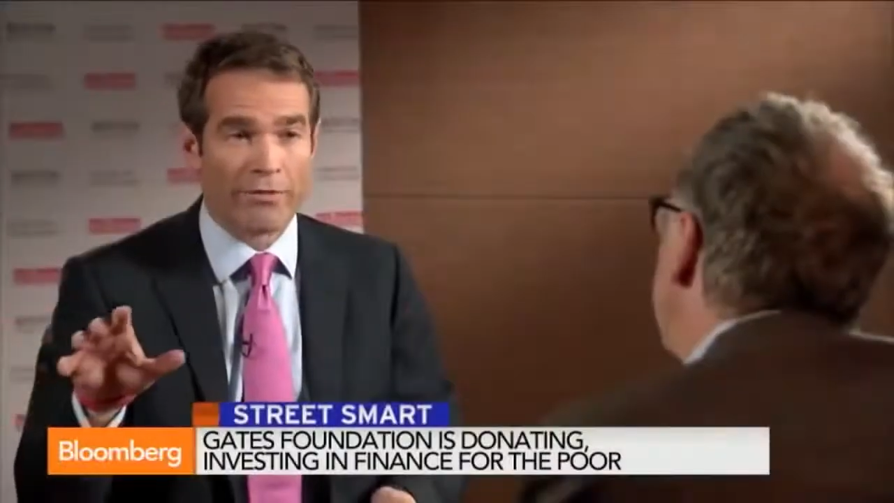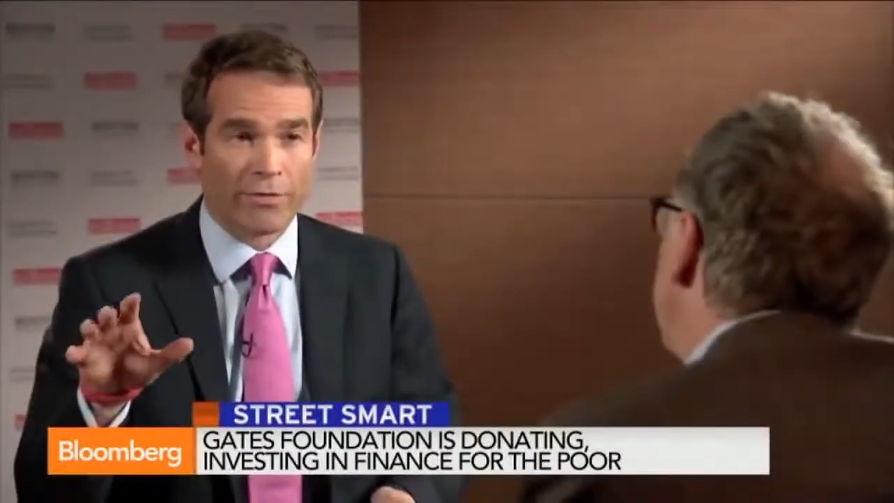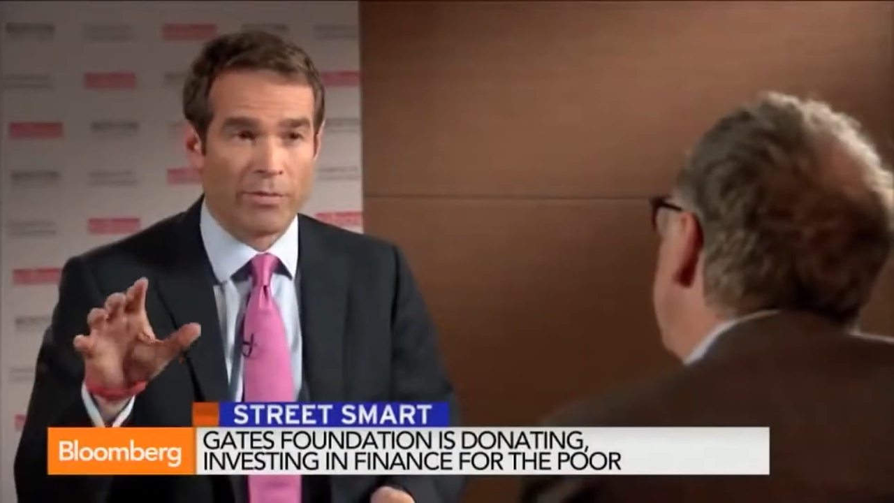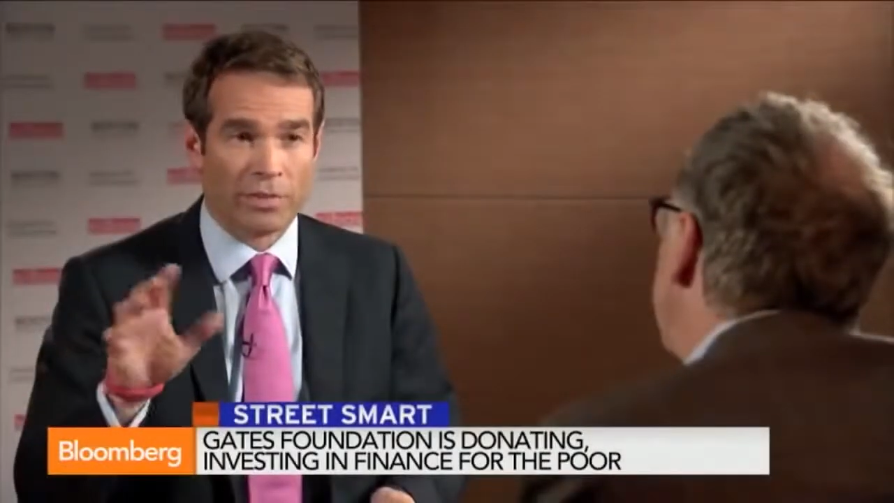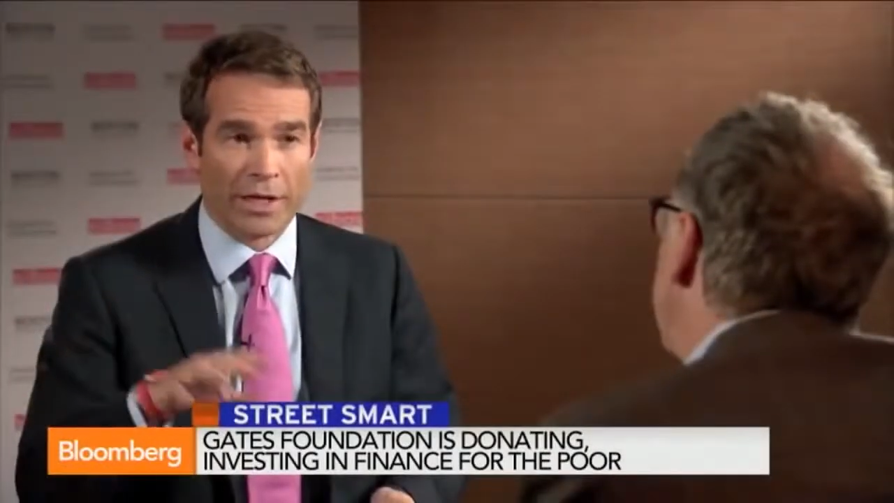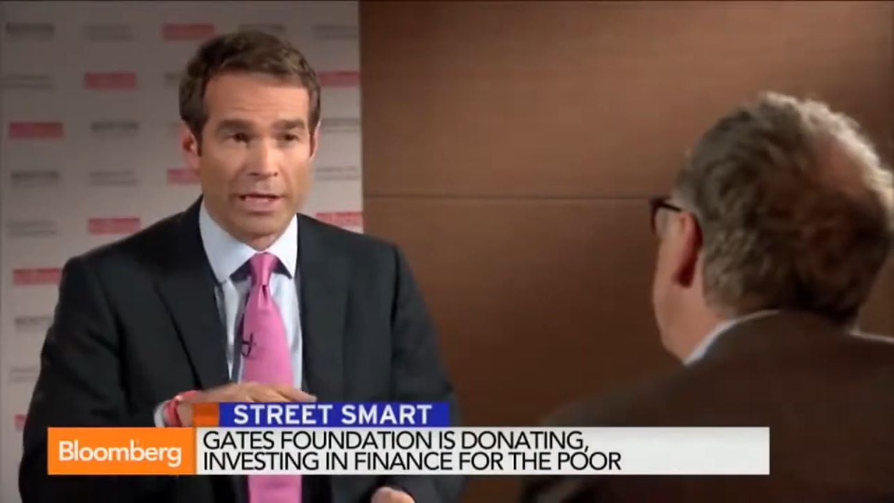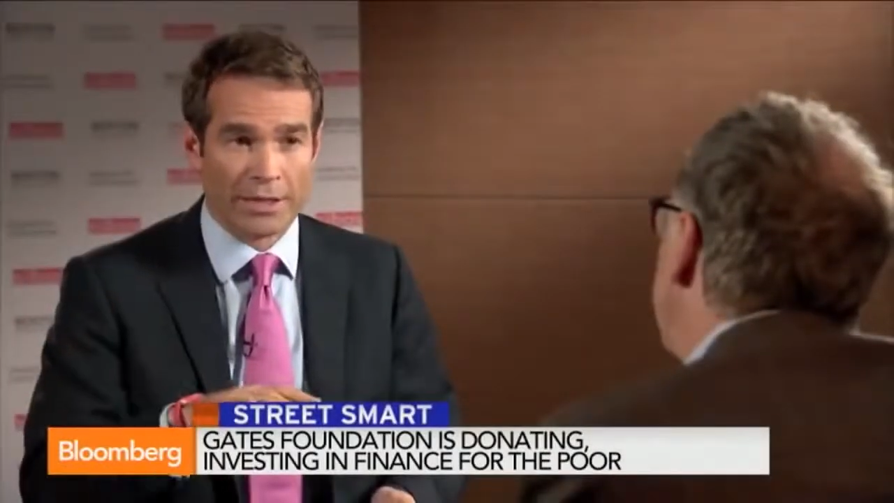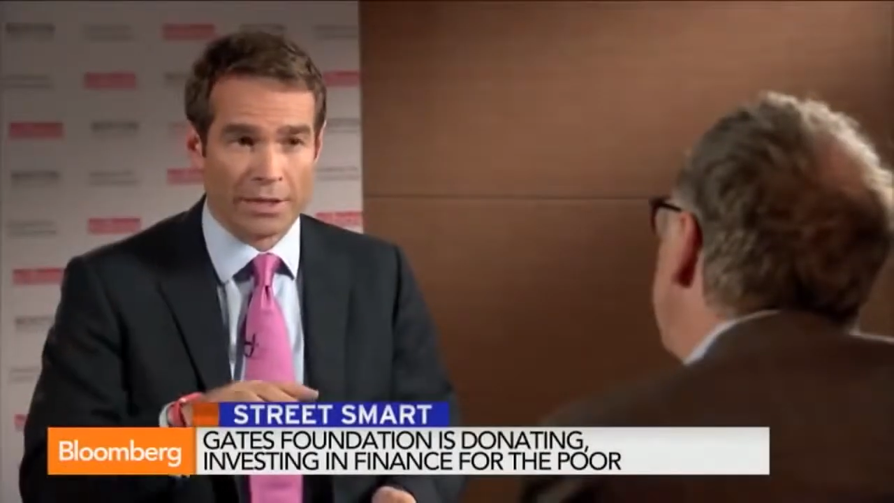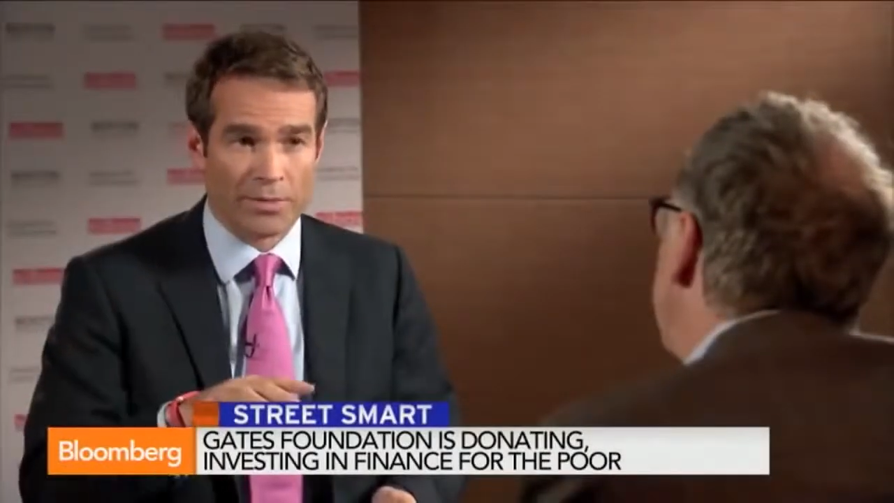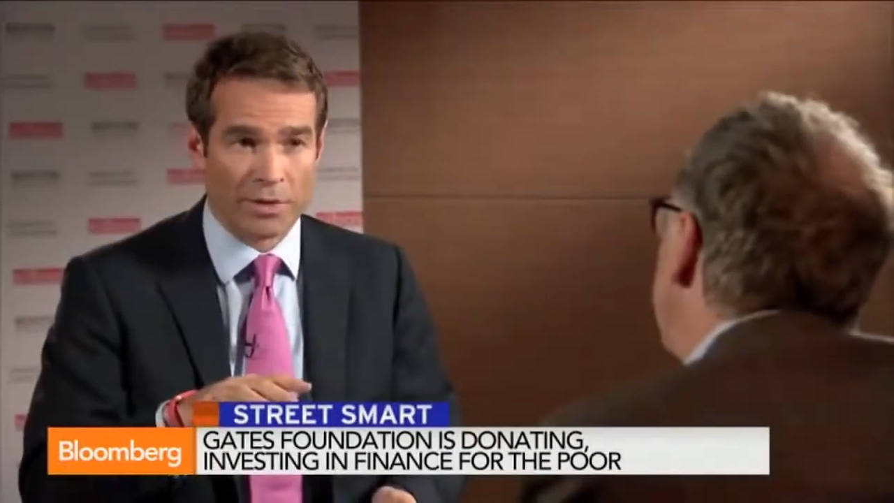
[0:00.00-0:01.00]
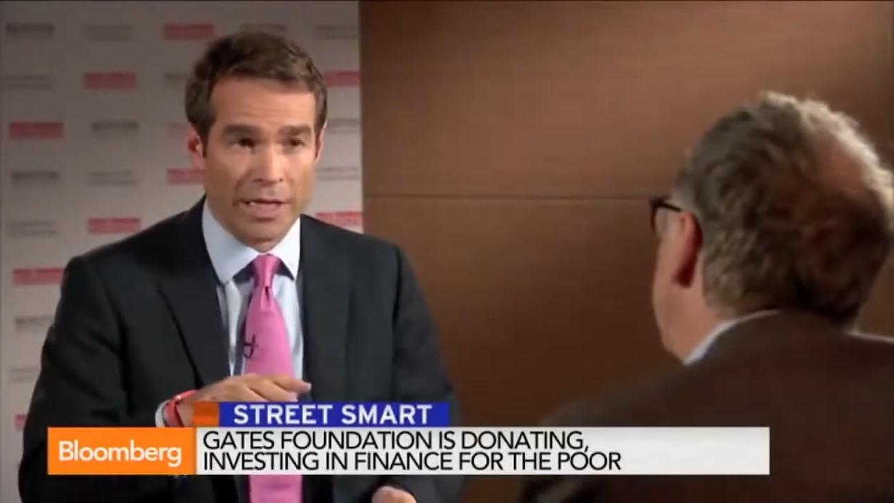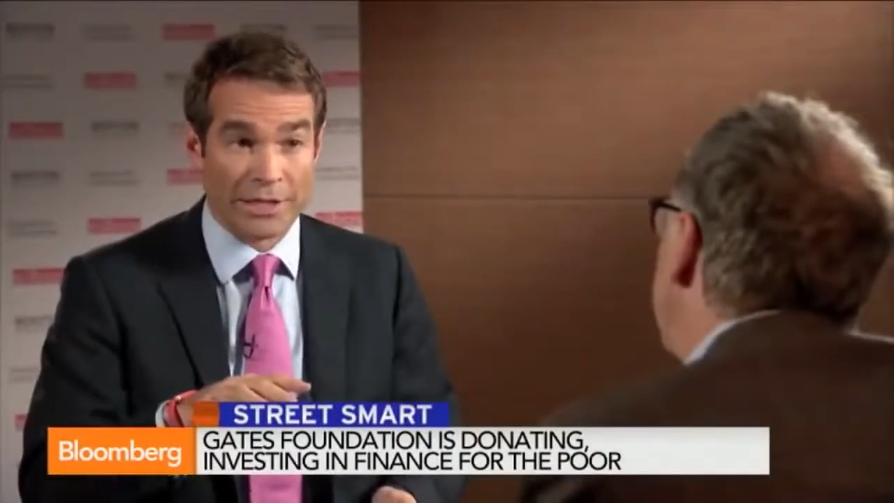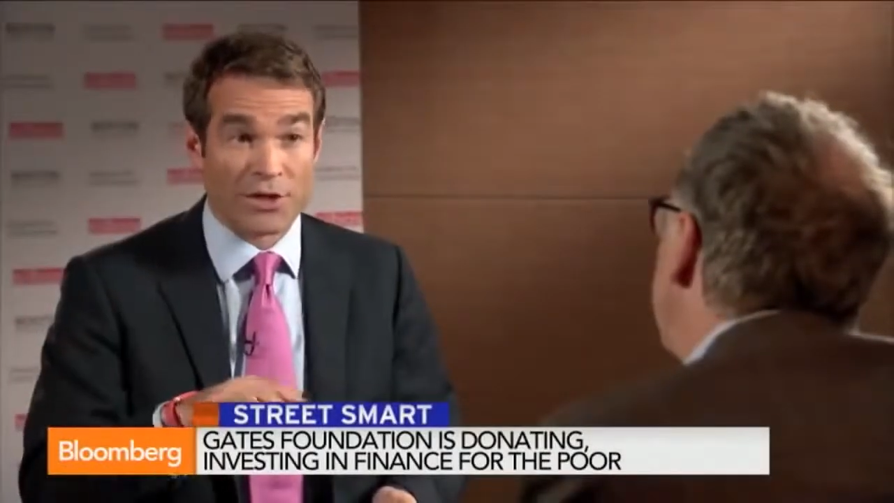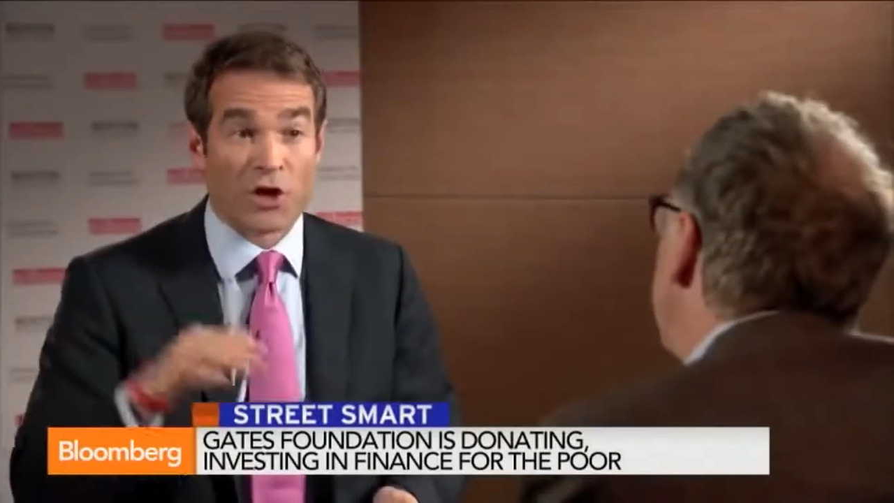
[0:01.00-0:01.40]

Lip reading: from place to place,